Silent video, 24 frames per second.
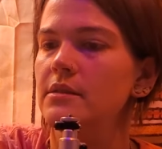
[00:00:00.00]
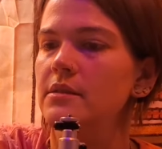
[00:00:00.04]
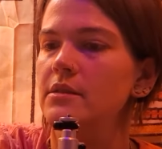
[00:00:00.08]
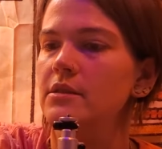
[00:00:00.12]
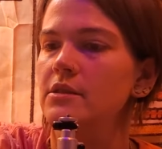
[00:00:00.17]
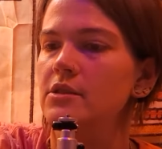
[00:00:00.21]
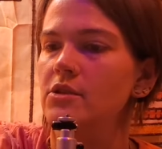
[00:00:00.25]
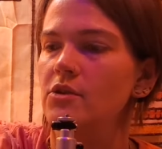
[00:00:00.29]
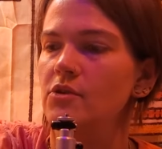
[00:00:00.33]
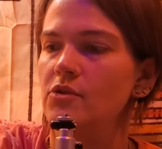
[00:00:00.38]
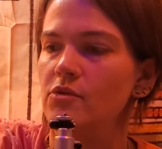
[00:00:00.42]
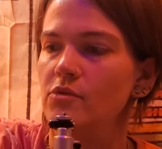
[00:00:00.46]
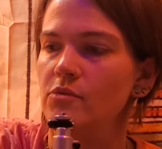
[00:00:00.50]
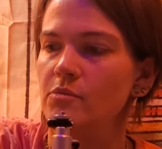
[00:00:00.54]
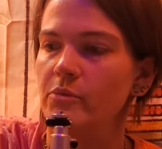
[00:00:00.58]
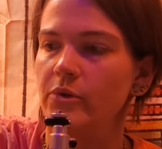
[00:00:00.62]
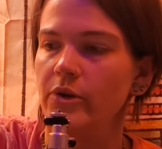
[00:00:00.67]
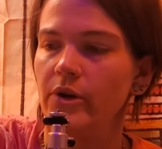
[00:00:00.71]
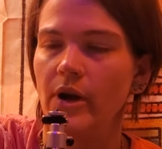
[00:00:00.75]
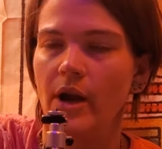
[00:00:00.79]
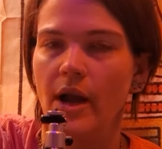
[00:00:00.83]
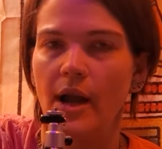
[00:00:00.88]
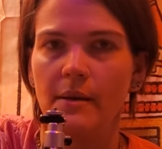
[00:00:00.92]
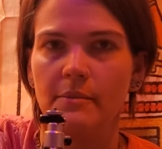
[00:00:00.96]
So
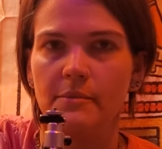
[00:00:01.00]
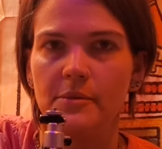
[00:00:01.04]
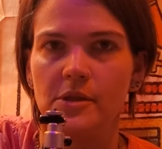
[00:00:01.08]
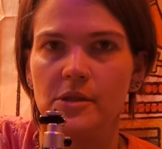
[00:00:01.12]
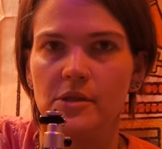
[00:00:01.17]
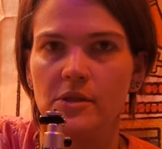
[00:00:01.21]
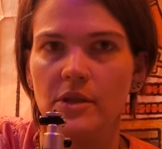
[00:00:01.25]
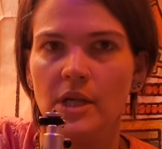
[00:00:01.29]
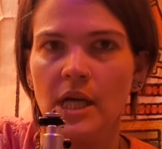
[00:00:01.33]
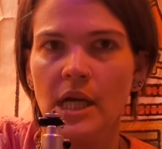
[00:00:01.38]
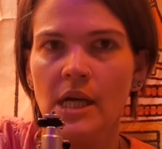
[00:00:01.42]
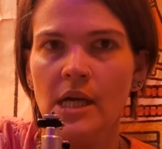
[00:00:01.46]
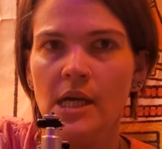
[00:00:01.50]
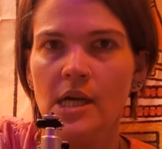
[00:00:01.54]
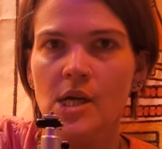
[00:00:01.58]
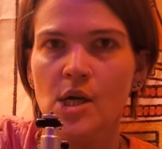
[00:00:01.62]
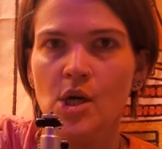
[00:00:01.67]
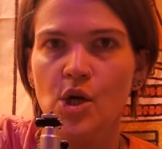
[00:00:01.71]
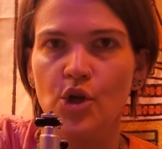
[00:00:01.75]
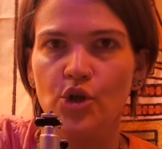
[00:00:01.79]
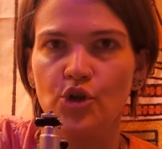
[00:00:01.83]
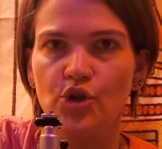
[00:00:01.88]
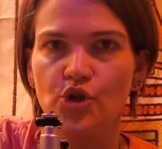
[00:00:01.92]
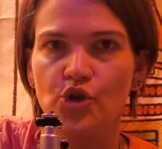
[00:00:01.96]
perhaps
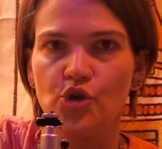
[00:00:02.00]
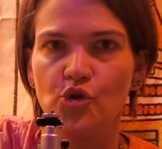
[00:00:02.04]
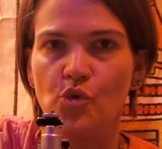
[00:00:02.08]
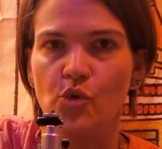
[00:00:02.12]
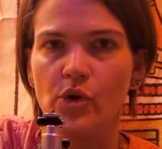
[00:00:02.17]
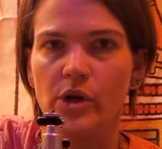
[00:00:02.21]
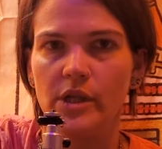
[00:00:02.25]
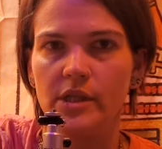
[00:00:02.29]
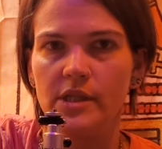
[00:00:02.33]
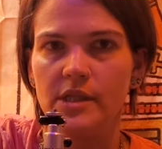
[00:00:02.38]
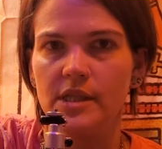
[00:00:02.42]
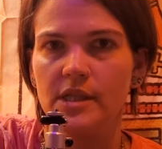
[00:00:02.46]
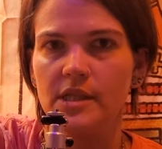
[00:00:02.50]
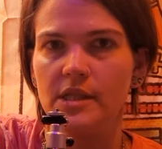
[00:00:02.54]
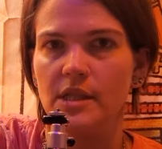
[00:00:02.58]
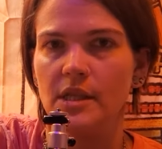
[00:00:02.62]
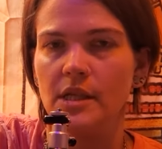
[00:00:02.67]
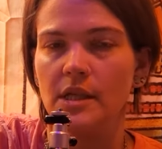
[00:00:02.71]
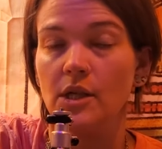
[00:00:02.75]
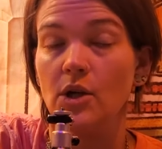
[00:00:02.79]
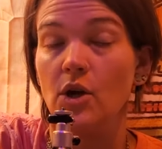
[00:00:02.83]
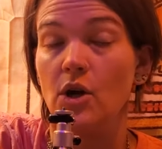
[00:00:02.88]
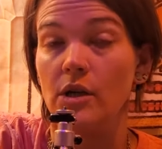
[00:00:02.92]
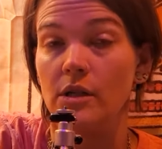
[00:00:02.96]
a choice
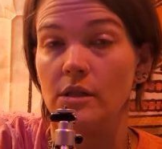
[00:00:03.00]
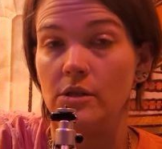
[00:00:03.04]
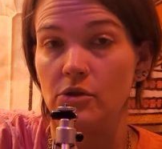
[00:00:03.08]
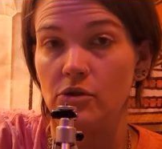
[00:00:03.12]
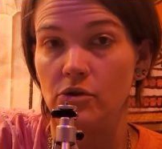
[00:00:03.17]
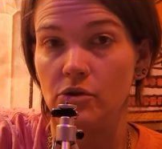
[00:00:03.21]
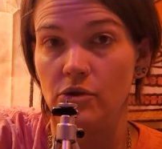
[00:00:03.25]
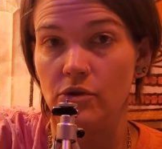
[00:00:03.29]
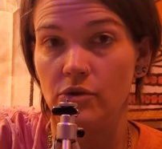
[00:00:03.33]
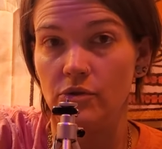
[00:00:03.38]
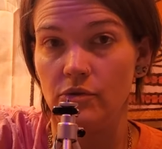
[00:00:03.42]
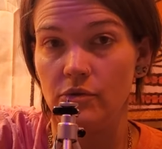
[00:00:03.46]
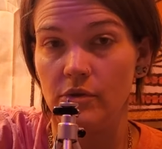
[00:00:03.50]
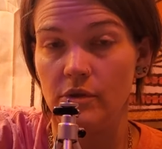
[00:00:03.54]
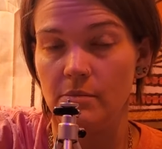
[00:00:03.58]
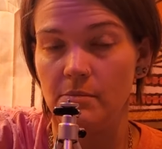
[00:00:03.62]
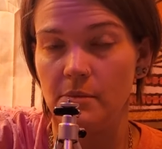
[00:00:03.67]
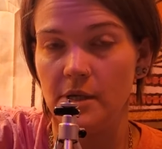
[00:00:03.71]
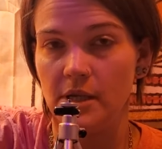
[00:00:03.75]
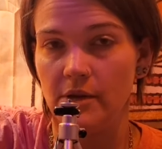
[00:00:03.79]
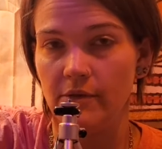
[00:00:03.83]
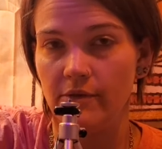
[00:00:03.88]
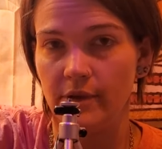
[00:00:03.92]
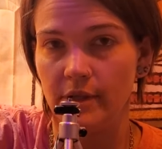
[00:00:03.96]
that caused you to
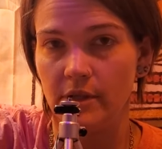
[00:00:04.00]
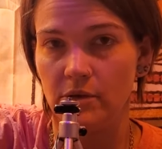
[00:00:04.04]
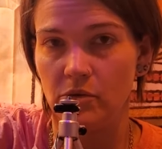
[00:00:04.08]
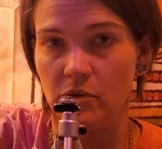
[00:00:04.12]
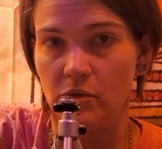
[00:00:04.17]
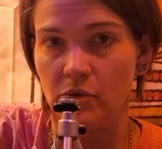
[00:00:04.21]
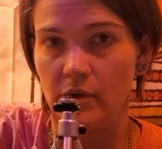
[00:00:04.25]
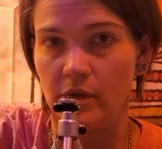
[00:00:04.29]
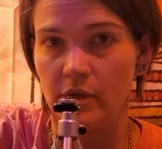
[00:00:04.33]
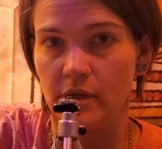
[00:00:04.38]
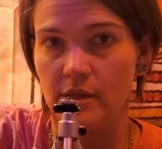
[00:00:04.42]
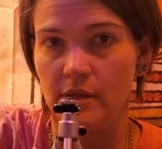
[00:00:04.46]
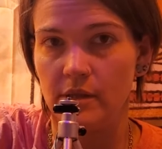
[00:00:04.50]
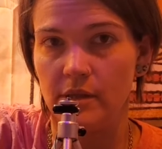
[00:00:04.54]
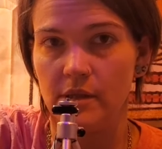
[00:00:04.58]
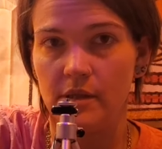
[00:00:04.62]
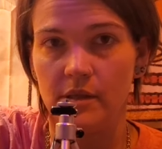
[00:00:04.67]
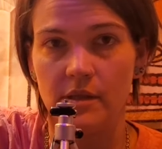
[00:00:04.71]
be victorious.